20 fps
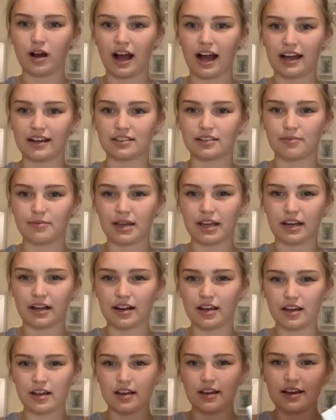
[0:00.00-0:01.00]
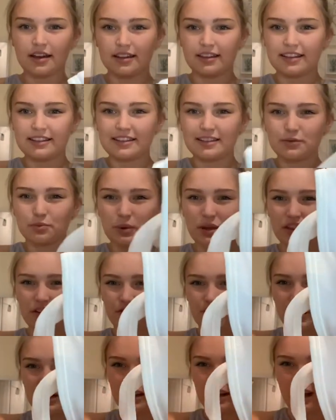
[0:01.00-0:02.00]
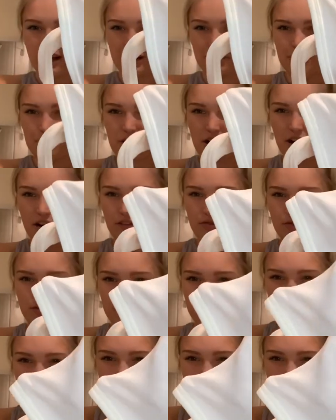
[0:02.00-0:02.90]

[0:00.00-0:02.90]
And I mean, this is with a ring light and you can't really